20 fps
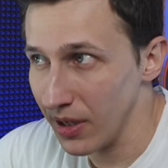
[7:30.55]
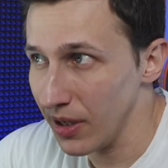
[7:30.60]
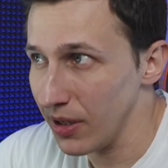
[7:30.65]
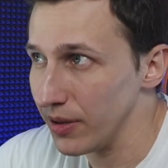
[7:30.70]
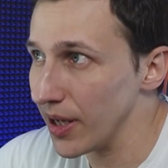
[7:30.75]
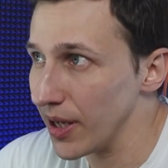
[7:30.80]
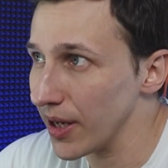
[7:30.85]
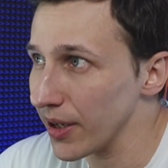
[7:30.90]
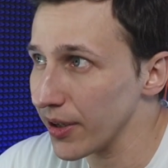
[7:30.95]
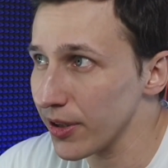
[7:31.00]

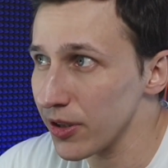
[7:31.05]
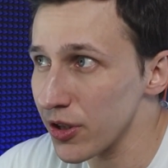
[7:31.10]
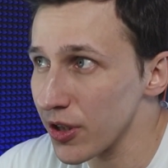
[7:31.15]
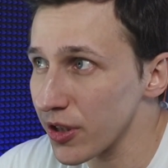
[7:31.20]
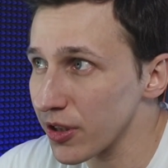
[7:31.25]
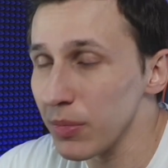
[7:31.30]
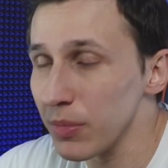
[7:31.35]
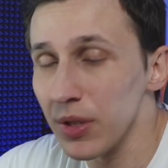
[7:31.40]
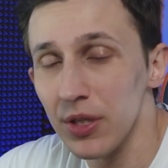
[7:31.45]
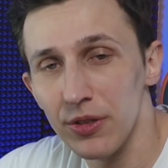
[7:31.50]
Not in
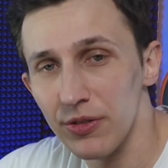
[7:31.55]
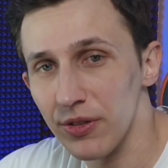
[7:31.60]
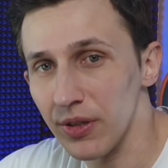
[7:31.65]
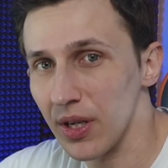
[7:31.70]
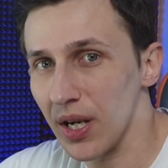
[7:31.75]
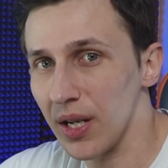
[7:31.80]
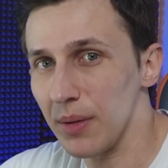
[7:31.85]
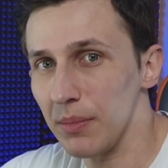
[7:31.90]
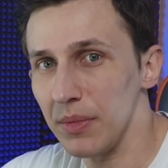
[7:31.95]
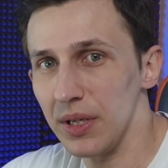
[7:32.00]
just music,
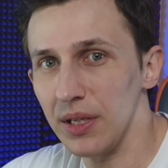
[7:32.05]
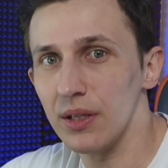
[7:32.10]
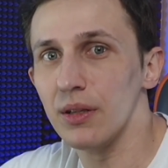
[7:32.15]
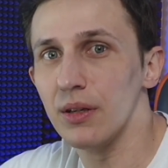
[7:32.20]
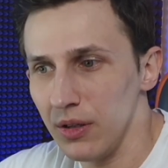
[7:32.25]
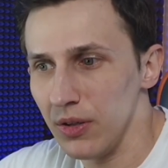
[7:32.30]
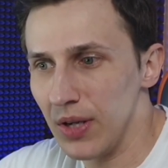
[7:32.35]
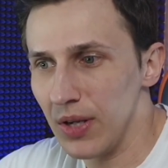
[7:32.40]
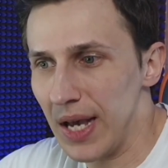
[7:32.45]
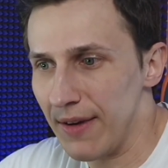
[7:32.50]
I mean.
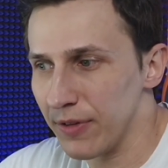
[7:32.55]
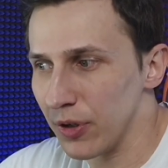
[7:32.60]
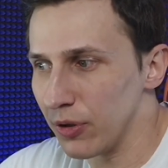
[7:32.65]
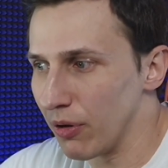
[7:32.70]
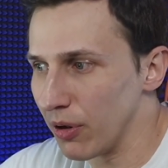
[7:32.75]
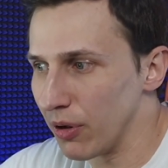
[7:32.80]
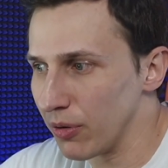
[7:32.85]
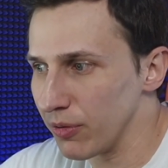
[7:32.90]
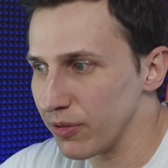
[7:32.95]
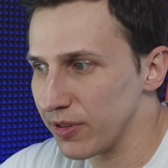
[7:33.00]
You have your
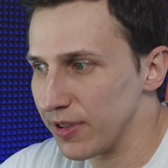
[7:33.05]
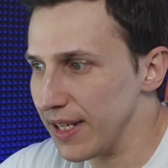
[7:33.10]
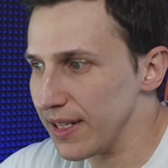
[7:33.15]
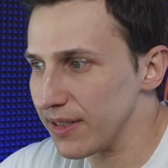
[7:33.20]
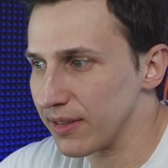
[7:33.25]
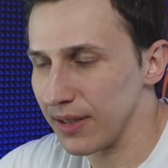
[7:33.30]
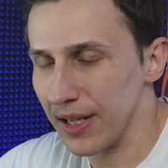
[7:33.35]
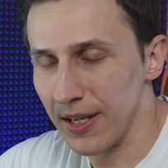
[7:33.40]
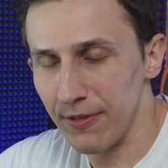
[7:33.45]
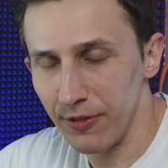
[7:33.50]
own taste
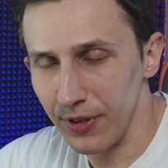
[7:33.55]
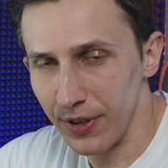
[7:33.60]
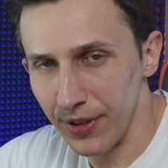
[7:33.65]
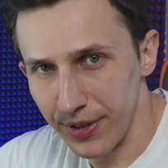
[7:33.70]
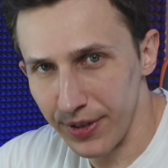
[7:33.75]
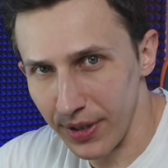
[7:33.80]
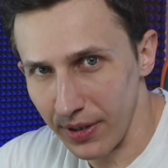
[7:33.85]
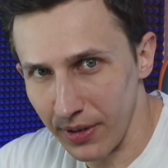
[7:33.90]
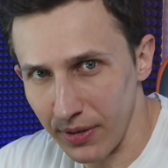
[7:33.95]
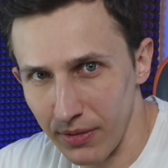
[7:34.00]
in
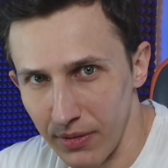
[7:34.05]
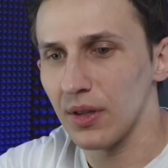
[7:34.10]
everything.